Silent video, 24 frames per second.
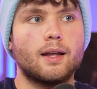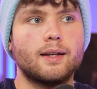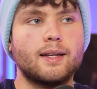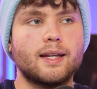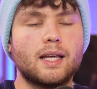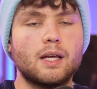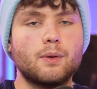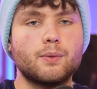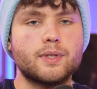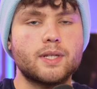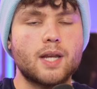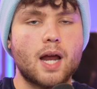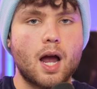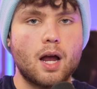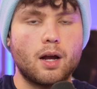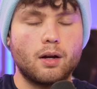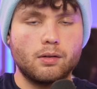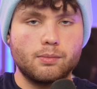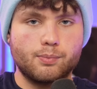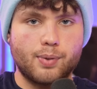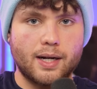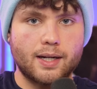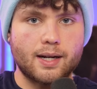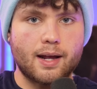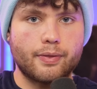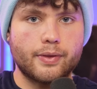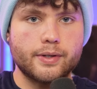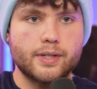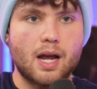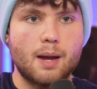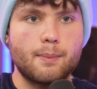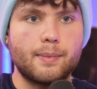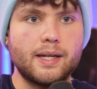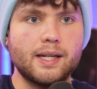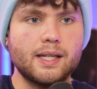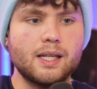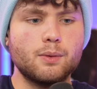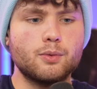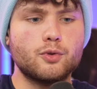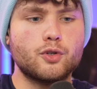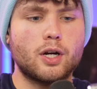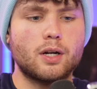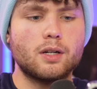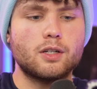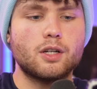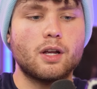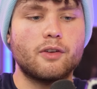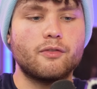Nikki was not pregnant at the time, and Nikki was
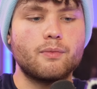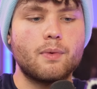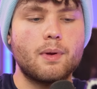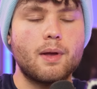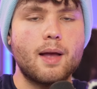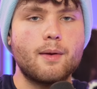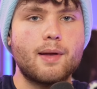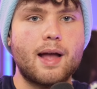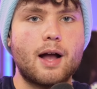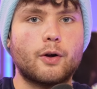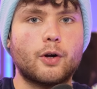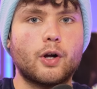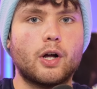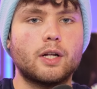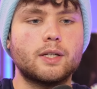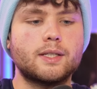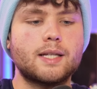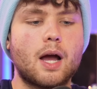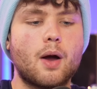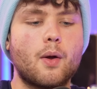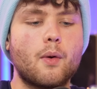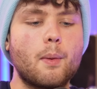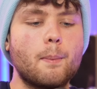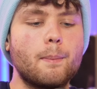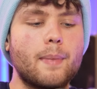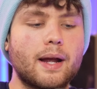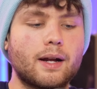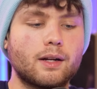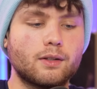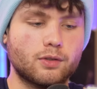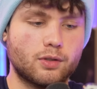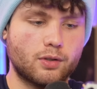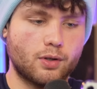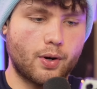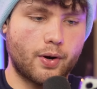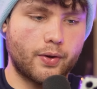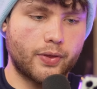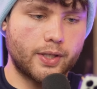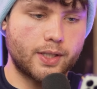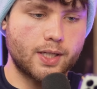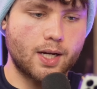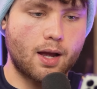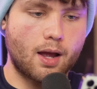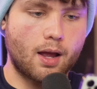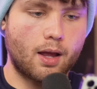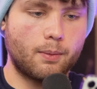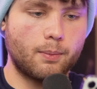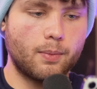trying to shove alcohol down Megan's throat at the
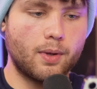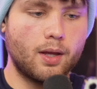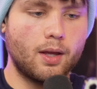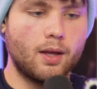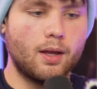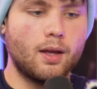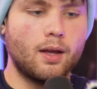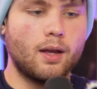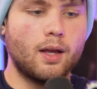time.